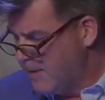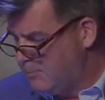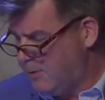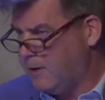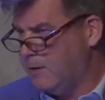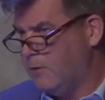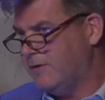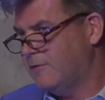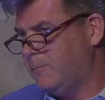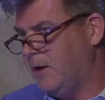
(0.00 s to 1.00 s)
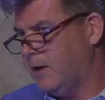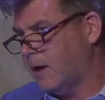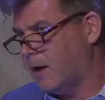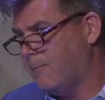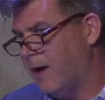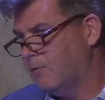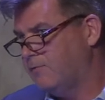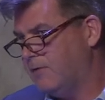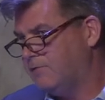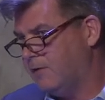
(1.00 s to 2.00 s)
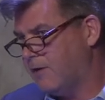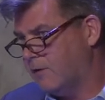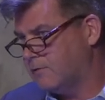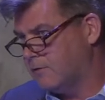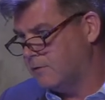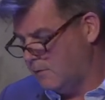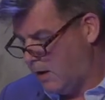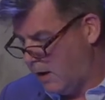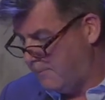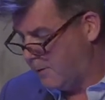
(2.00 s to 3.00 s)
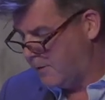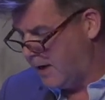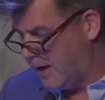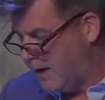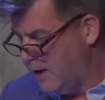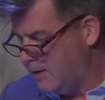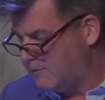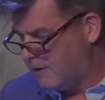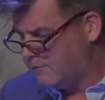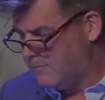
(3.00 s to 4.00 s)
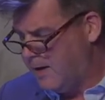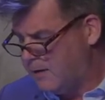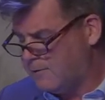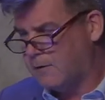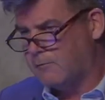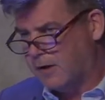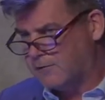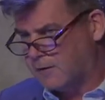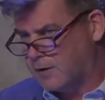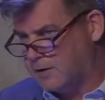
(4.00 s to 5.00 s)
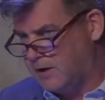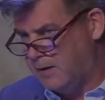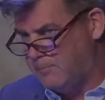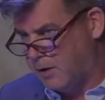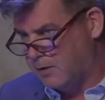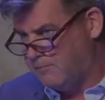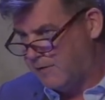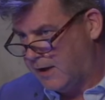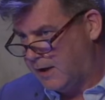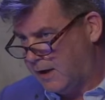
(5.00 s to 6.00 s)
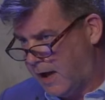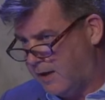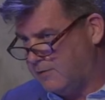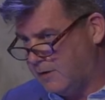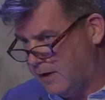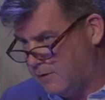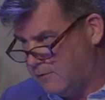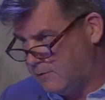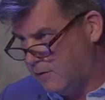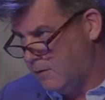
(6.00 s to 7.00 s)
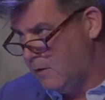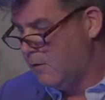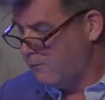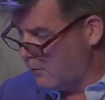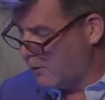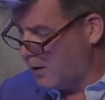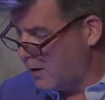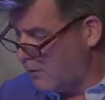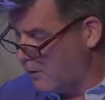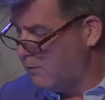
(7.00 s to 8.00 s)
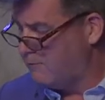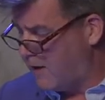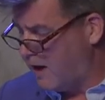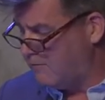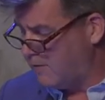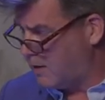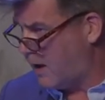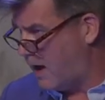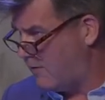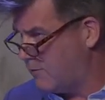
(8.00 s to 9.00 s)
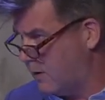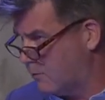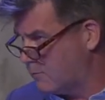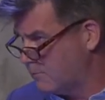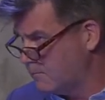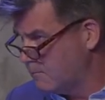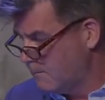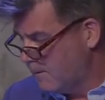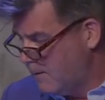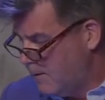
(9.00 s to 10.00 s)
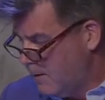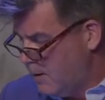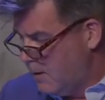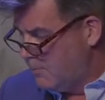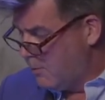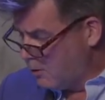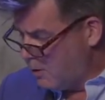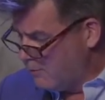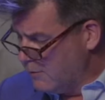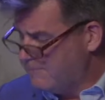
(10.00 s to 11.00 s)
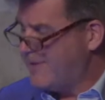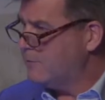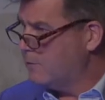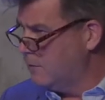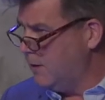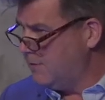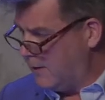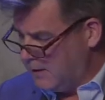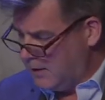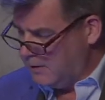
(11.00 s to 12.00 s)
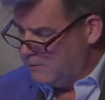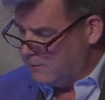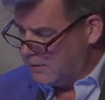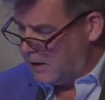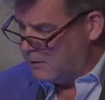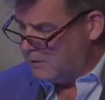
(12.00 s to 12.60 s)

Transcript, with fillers: peak, which is peaking at about 50,000 uh, per day, it's estimated that Russia can keep on fighting as it is for another five and a half years. Moreover, that's only taking into account